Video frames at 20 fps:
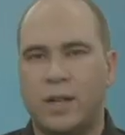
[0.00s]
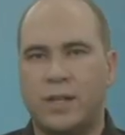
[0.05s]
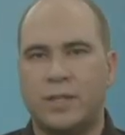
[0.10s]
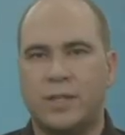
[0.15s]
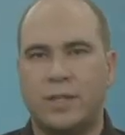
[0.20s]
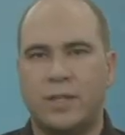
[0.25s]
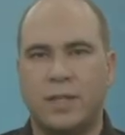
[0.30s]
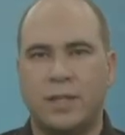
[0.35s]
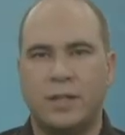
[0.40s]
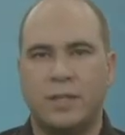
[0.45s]
to
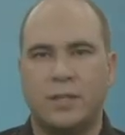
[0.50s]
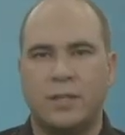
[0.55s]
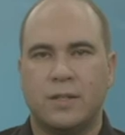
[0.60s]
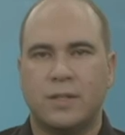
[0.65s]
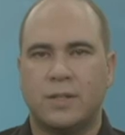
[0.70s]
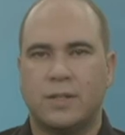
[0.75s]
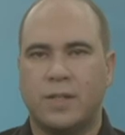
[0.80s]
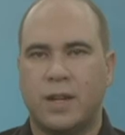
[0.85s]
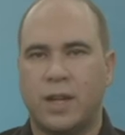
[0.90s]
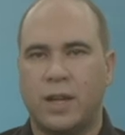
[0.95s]
Z,
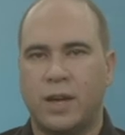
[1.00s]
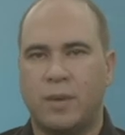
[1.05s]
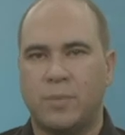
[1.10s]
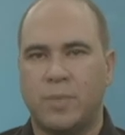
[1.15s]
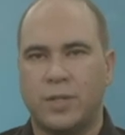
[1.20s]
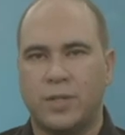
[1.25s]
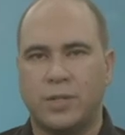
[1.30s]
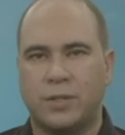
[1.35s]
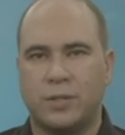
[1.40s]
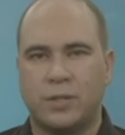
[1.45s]
setting
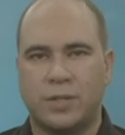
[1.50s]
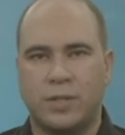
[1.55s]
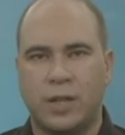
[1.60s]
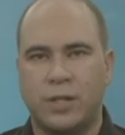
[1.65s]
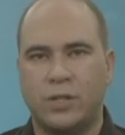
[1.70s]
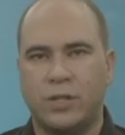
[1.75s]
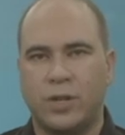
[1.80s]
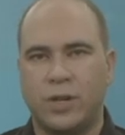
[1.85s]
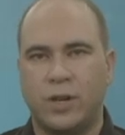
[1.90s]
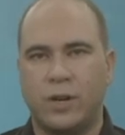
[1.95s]
up the CERT
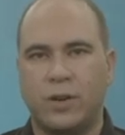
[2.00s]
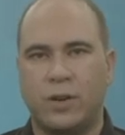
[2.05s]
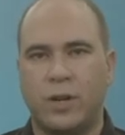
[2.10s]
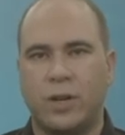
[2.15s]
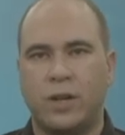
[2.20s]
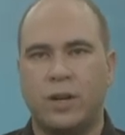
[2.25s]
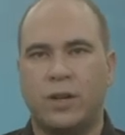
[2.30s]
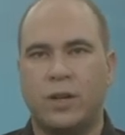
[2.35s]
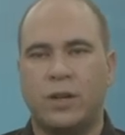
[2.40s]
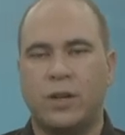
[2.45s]
staging
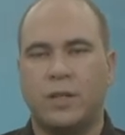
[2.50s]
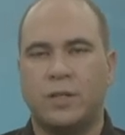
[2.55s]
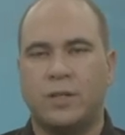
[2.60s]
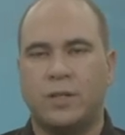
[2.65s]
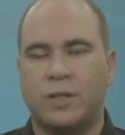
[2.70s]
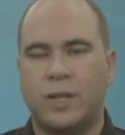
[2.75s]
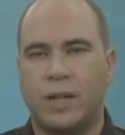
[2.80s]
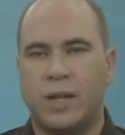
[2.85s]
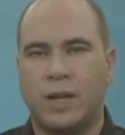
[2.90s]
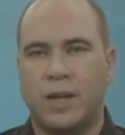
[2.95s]
area,
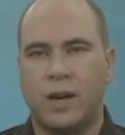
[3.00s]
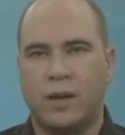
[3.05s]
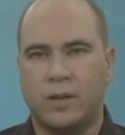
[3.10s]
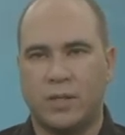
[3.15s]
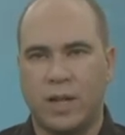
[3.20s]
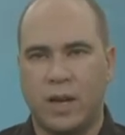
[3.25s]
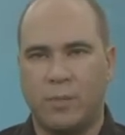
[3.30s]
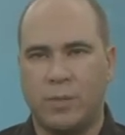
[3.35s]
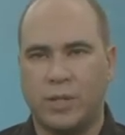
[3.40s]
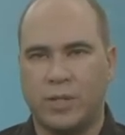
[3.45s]
sending
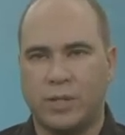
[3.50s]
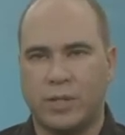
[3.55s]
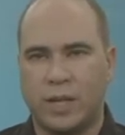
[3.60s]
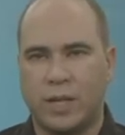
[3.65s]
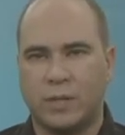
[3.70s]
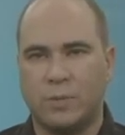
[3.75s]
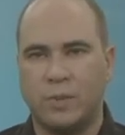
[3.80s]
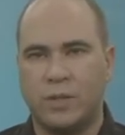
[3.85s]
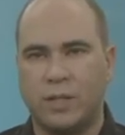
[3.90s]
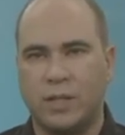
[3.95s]
out damage
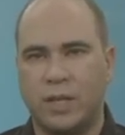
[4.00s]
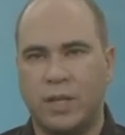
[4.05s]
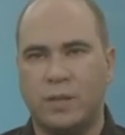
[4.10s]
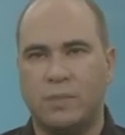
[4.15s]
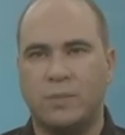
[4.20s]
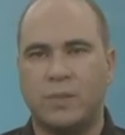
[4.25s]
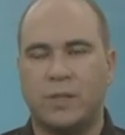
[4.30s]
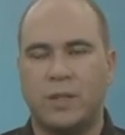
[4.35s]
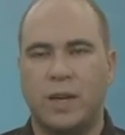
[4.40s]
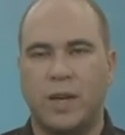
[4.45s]
assessment
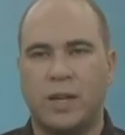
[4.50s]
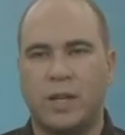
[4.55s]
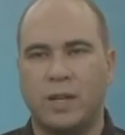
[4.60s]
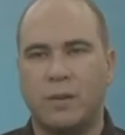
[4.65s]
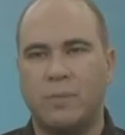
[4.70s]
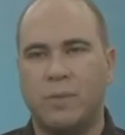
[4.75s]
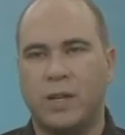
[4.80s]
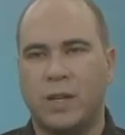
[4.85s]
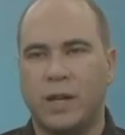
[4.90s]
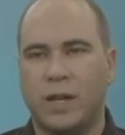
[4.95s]
teams, and
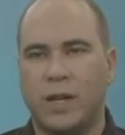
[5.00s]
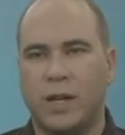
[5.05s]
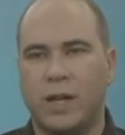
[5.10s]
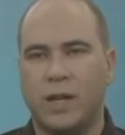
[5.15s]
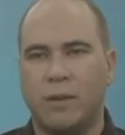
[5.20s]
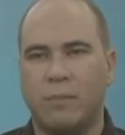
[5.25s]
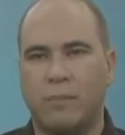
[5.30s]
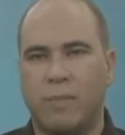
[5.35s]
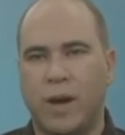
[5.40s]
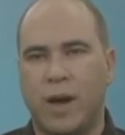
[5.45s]

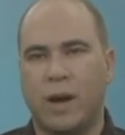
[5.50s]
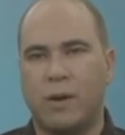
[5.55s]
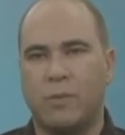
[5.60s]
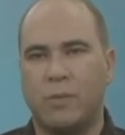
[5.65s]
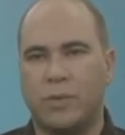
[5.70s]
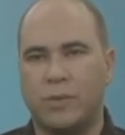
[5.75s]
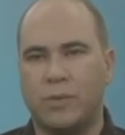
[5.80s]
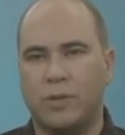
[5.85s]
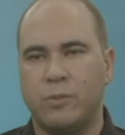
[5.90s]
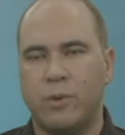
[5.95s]
communicating back
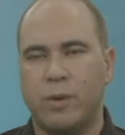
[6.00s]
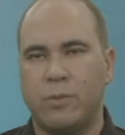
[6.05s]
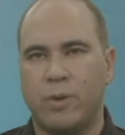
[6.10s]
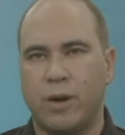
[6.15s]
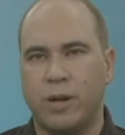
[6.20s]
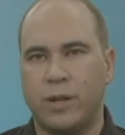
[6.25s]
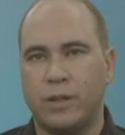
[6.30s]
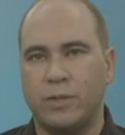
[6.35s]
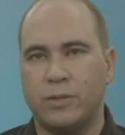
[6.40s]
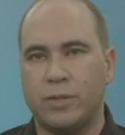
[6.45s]
with two-way
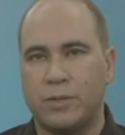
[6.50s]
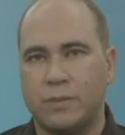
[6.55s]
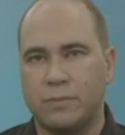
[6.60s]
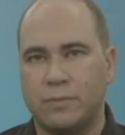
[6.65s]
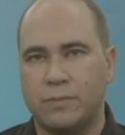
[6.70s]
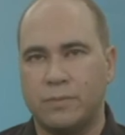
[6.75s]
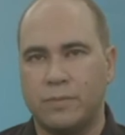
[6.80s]
radios.